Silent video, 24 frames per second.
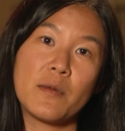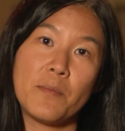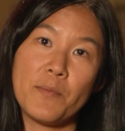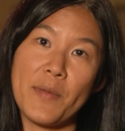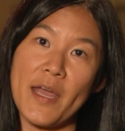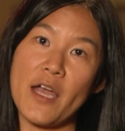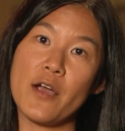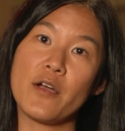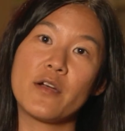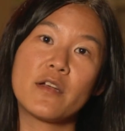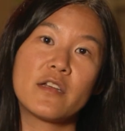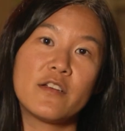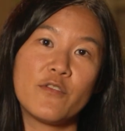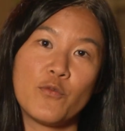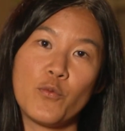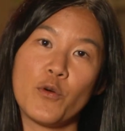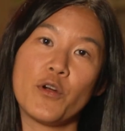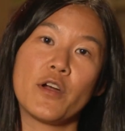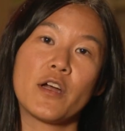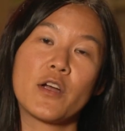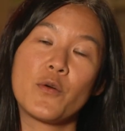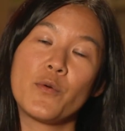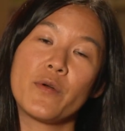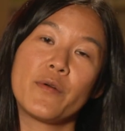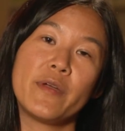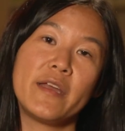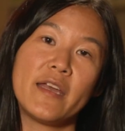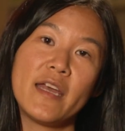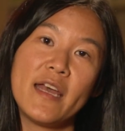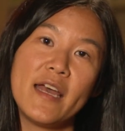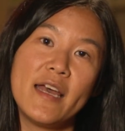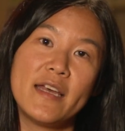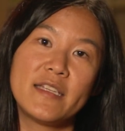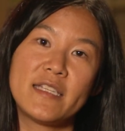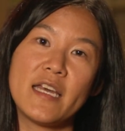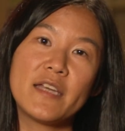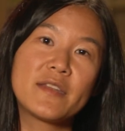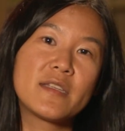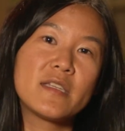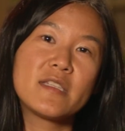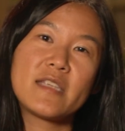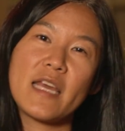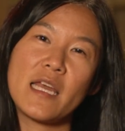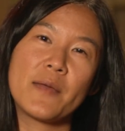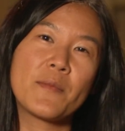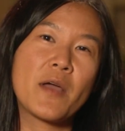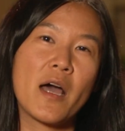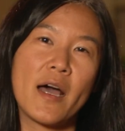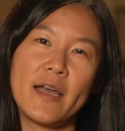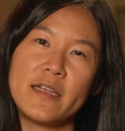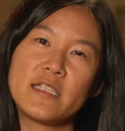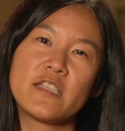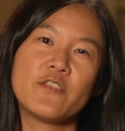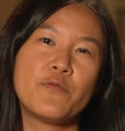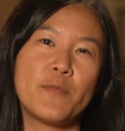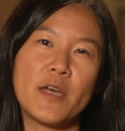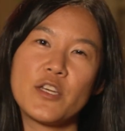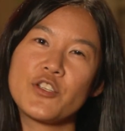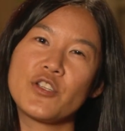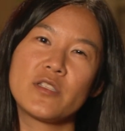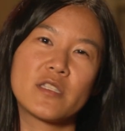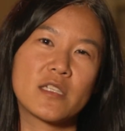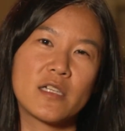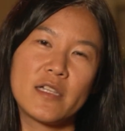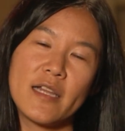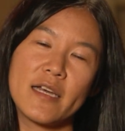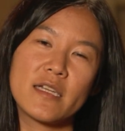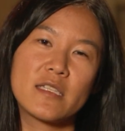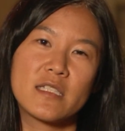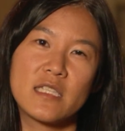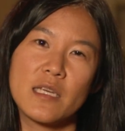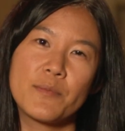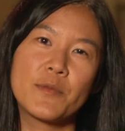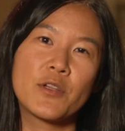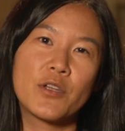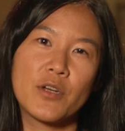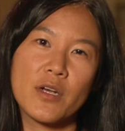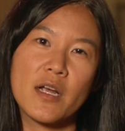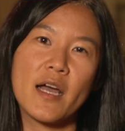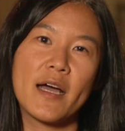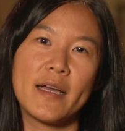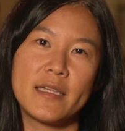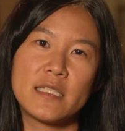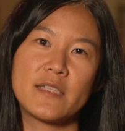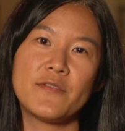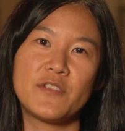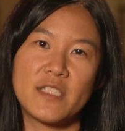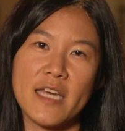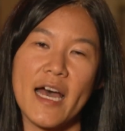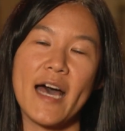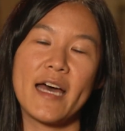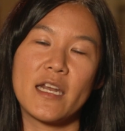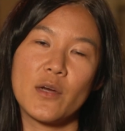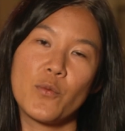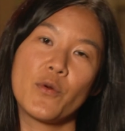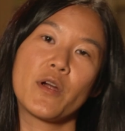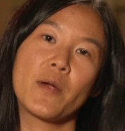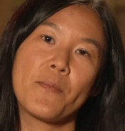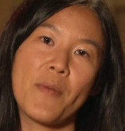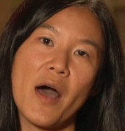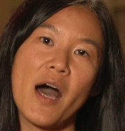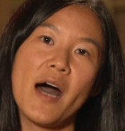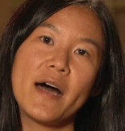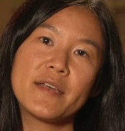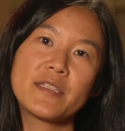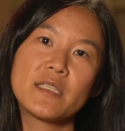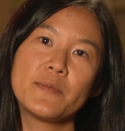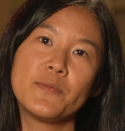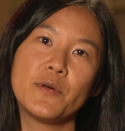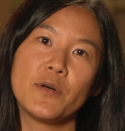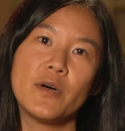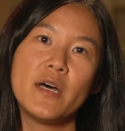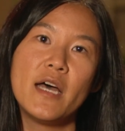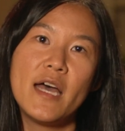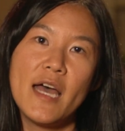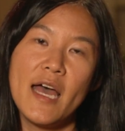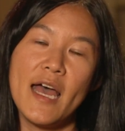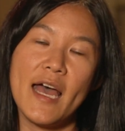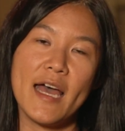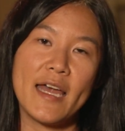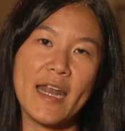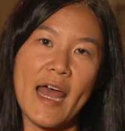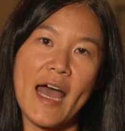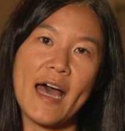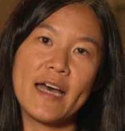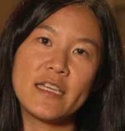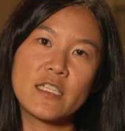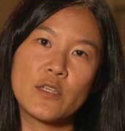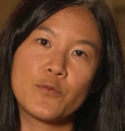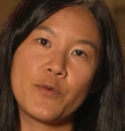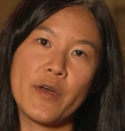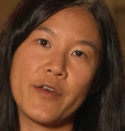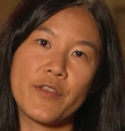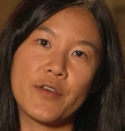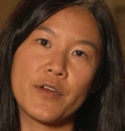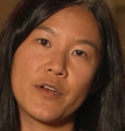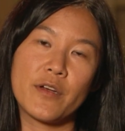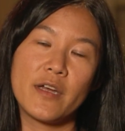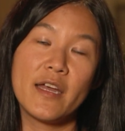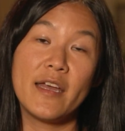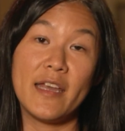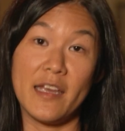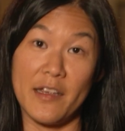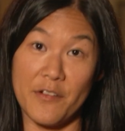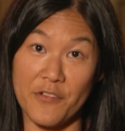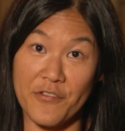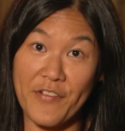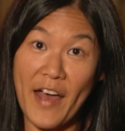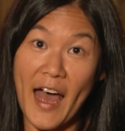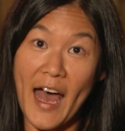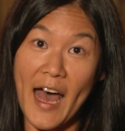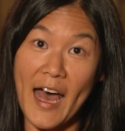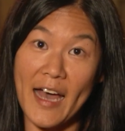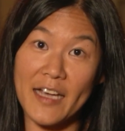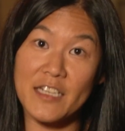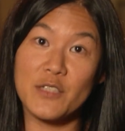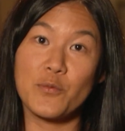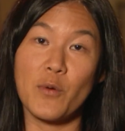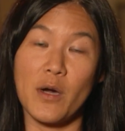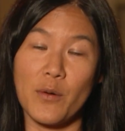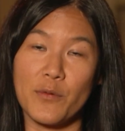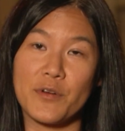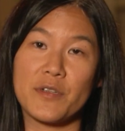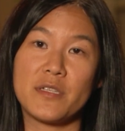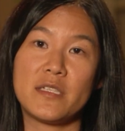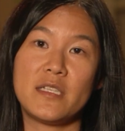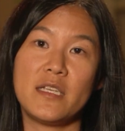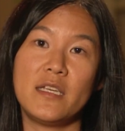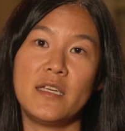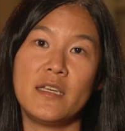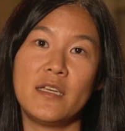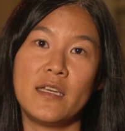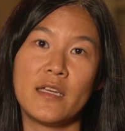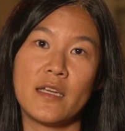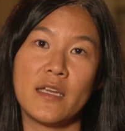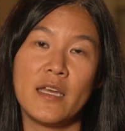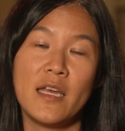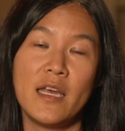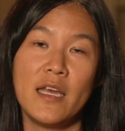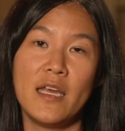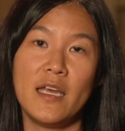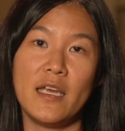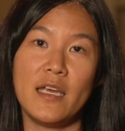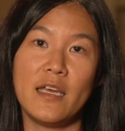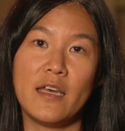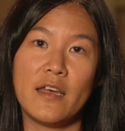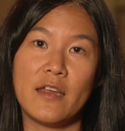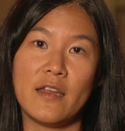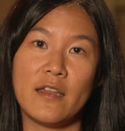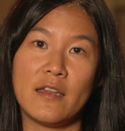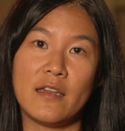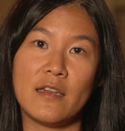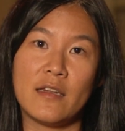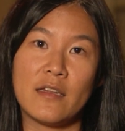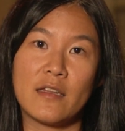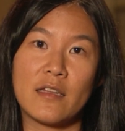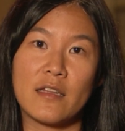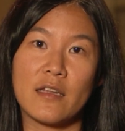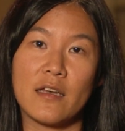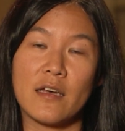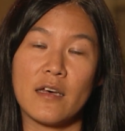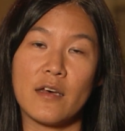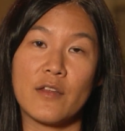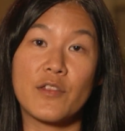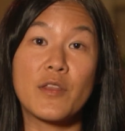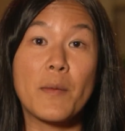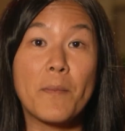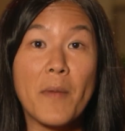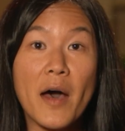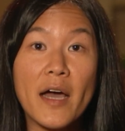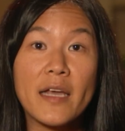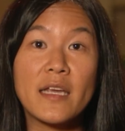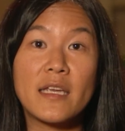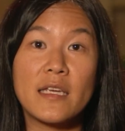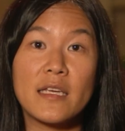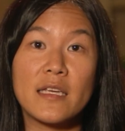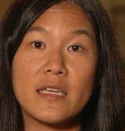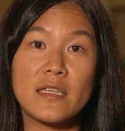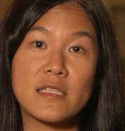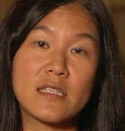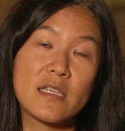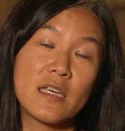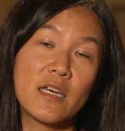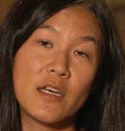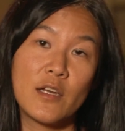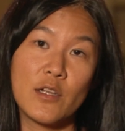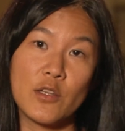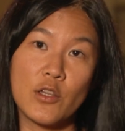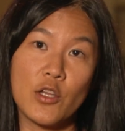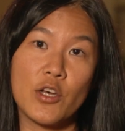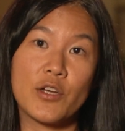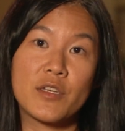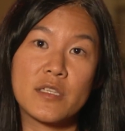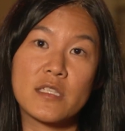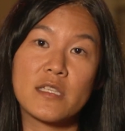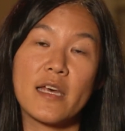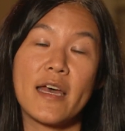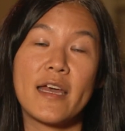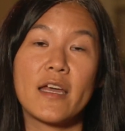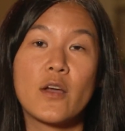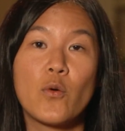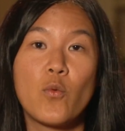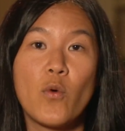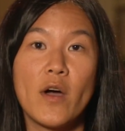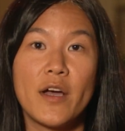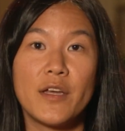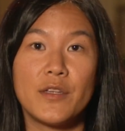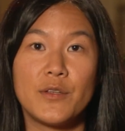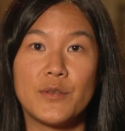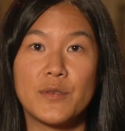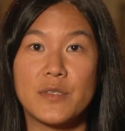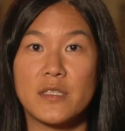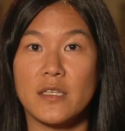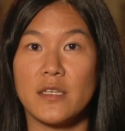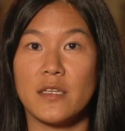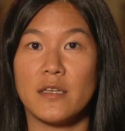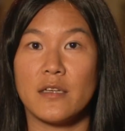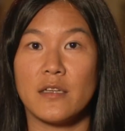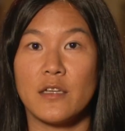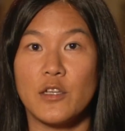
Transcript: comparative work where we take the same kinds of measurements, collect similar kinds of data where possible, and ask whether, in fact, what we're seeing in the, the monkeys looks like what you see